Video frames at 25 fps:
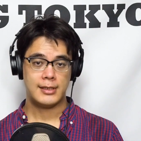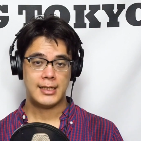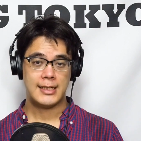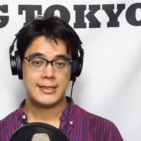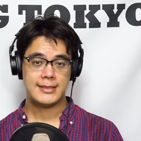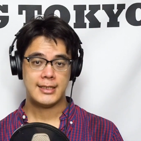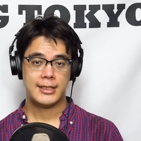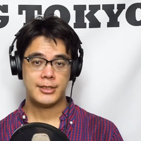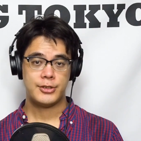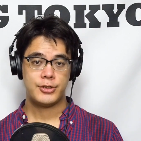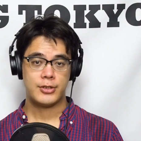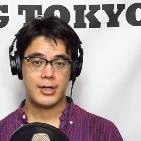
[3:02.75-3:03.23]

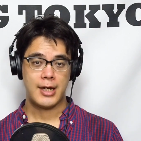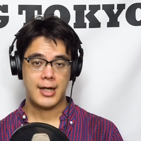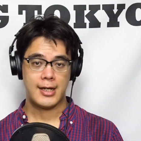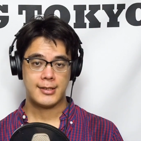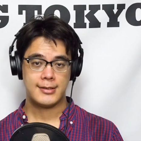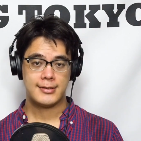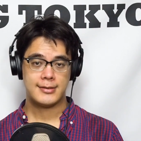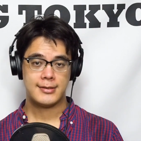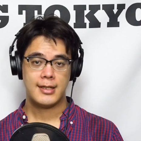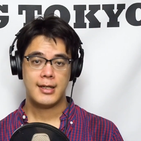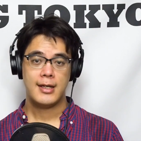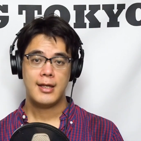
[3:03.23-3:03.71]
classic
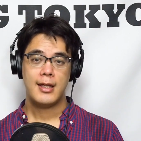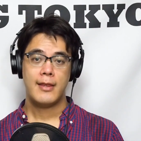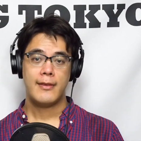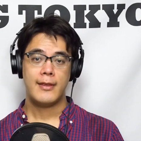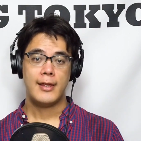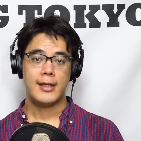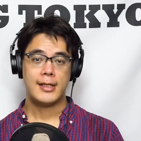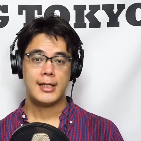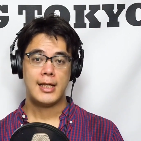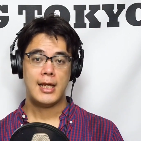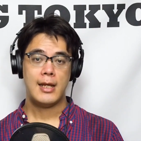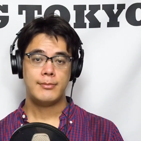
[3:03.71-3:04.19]
tracks
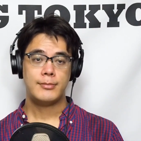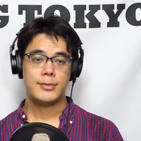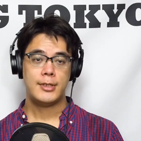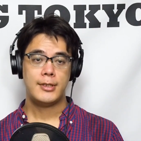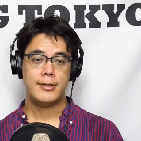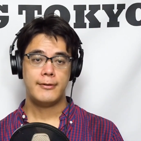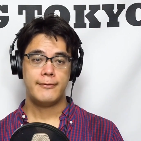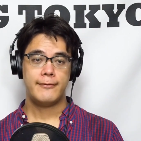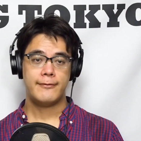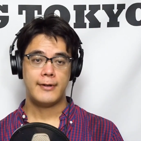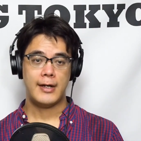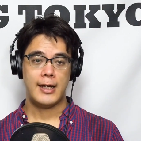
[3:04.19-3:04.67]
that came to
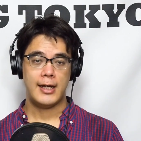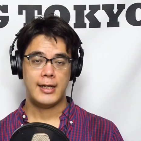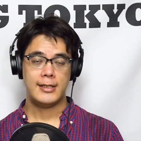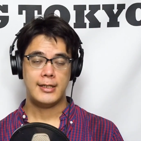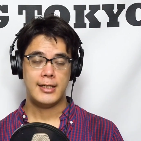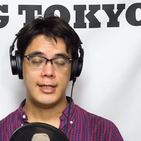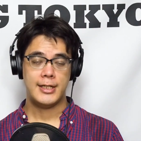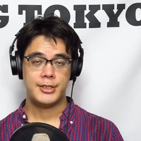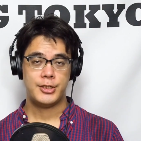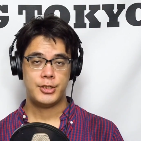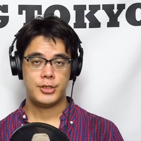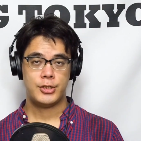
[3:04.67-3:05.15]
define
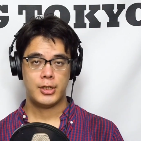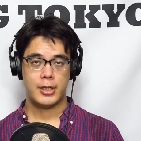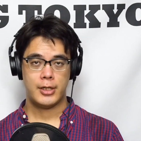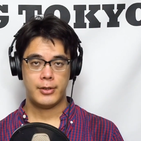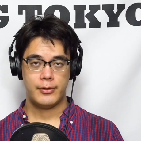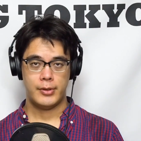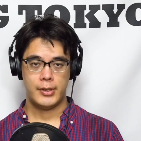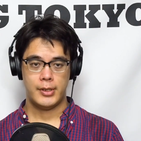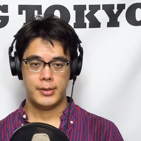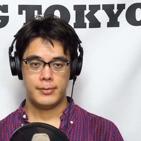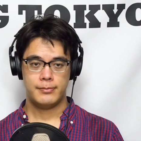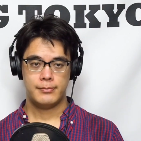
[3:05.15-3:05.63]
each
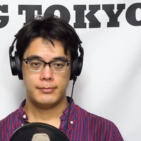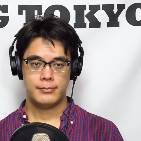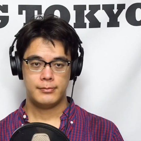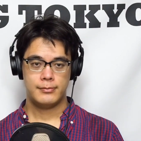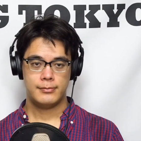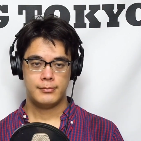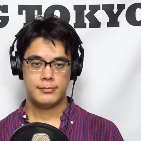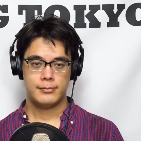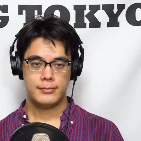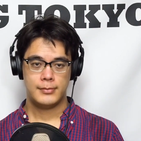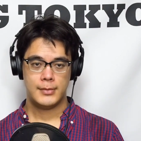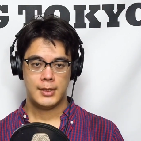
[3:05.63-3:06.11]
genre.
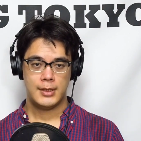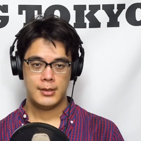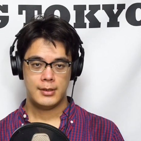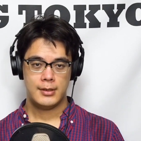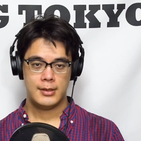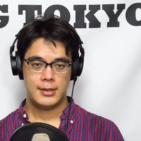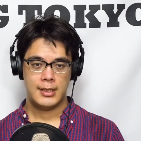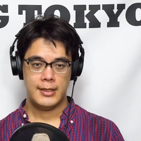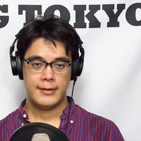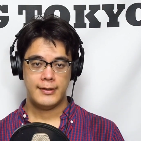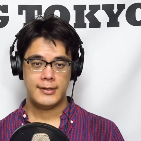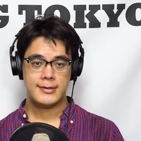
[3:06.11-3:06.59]

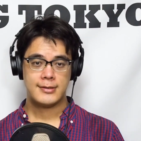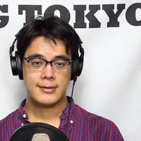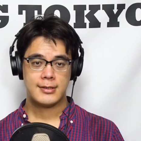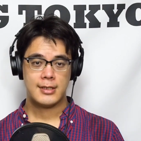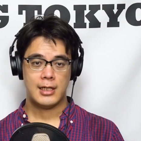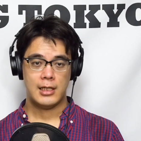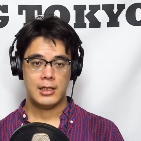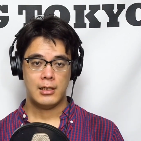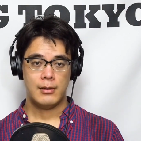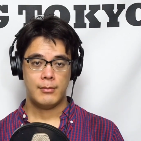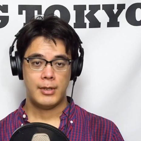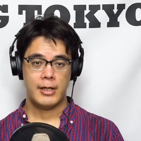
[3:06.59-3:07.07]
In this
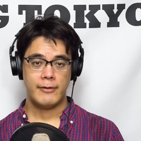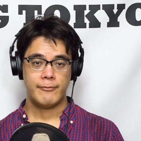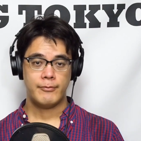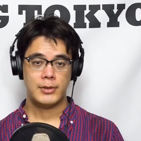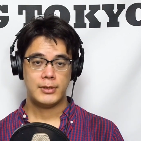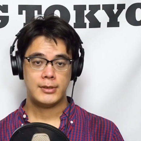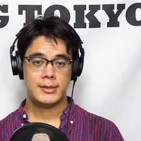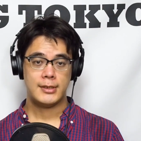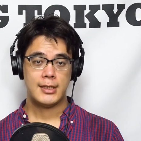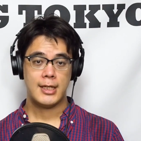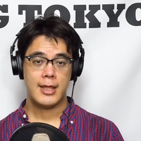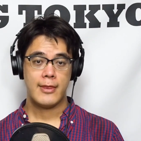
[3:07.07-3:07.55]
column, I
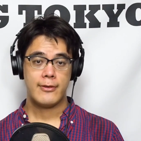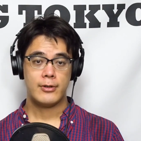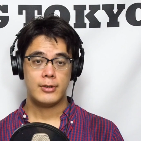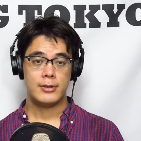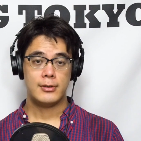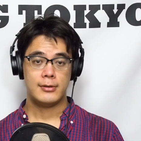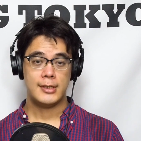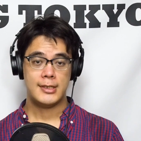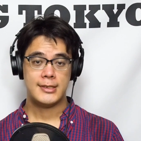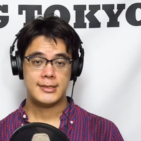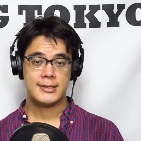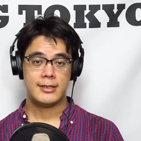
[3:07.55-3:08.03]
put together a
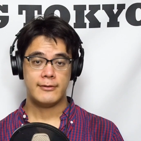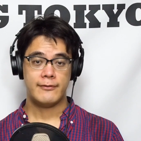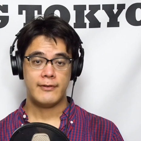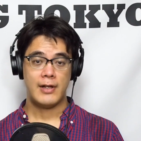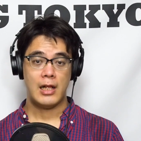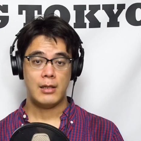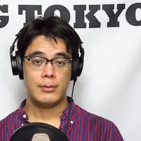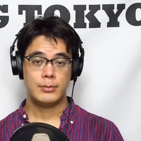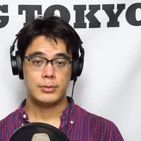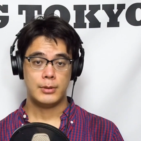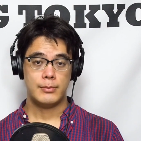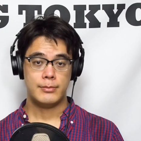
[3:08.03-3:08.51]
list of
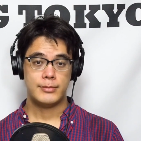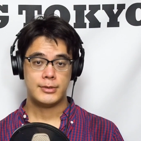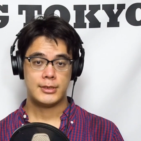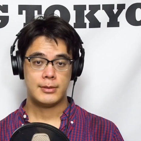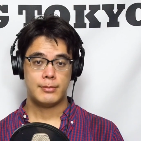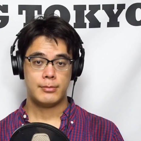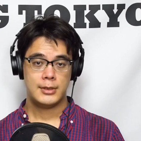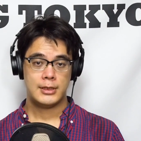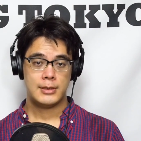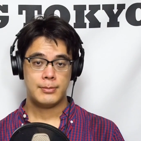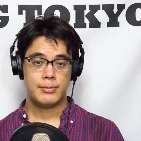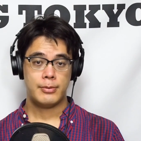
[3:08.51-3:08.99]
albums
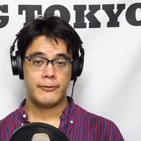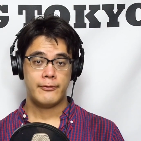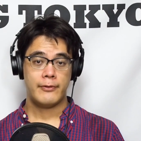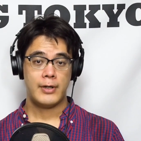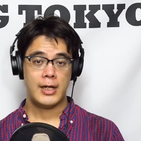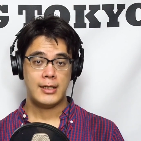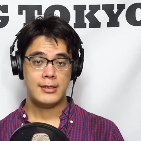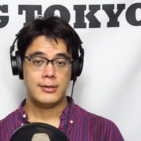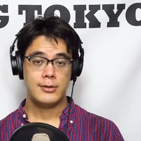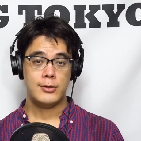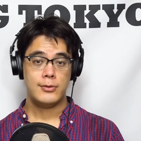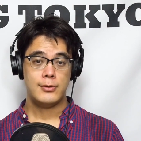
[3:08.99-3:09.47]
to, to,
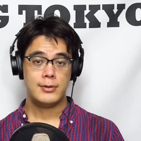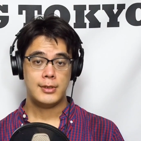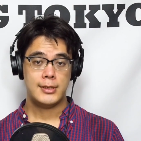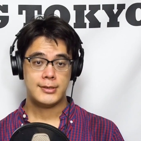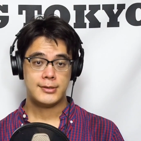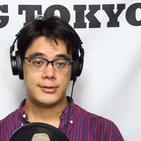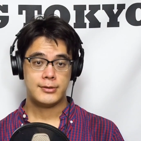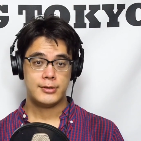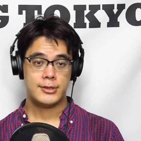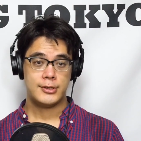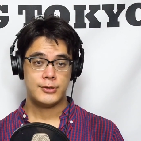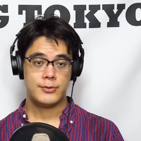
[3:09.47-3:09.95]
provide new
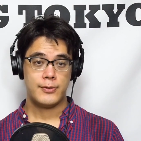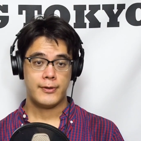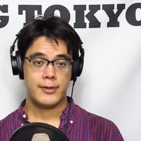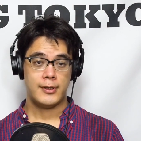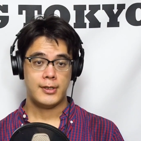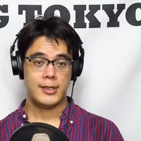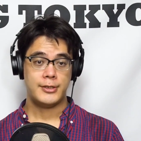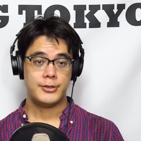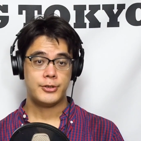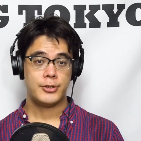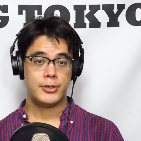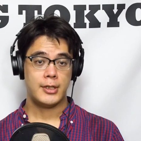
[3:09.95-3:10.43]
listeners with
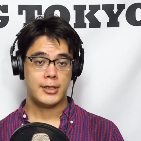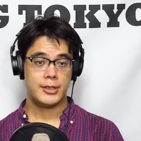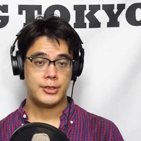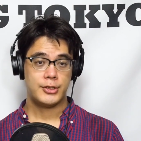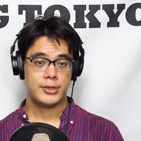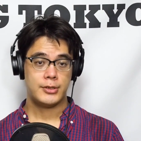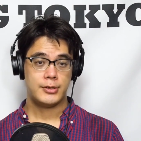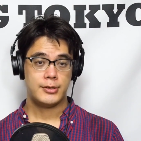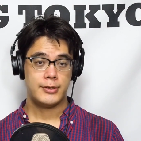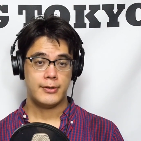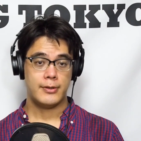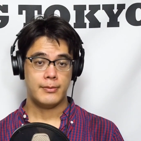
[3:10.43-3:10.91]
an
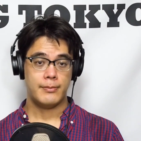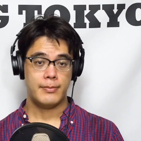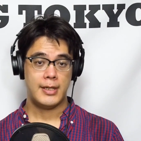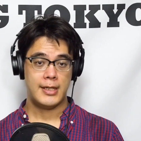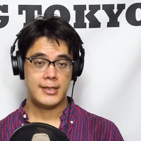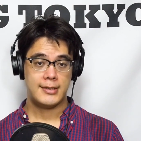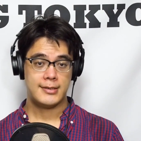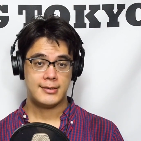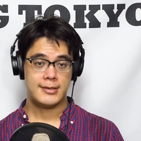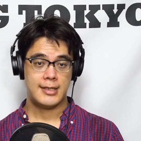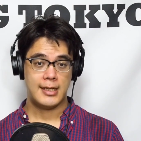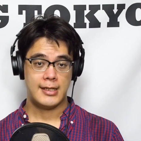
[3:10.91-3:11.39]
introduction to the
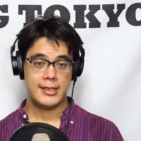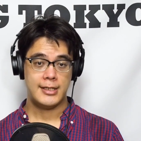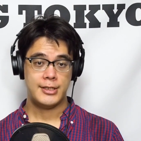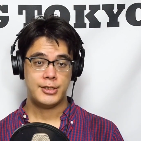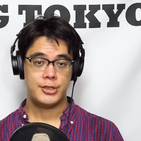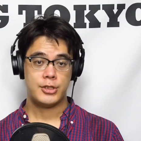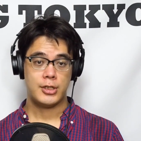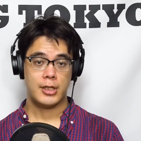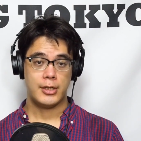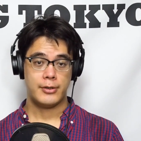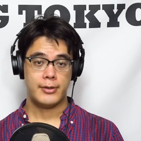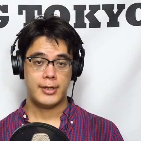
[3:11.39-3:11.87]
best that
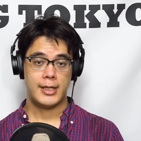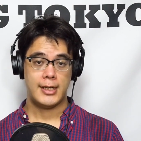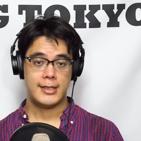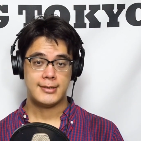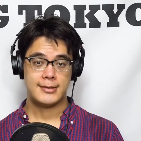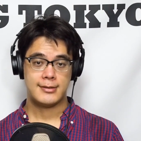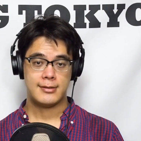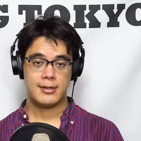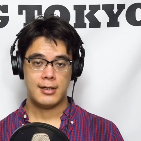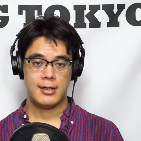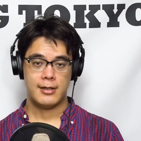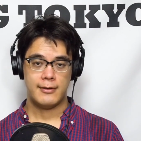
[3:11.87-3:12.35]
each genre
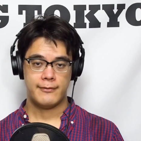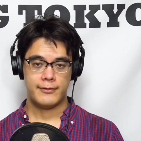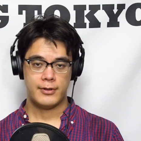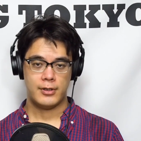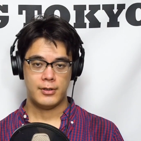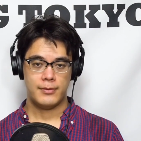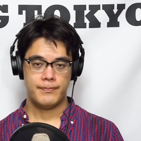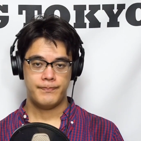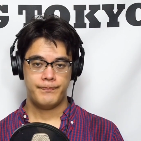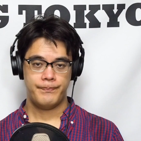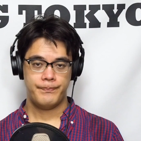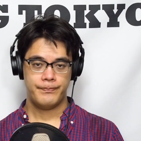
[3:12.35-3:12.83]
has to
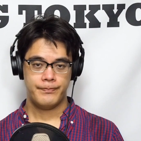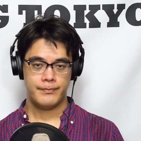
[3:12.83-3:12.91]
offer.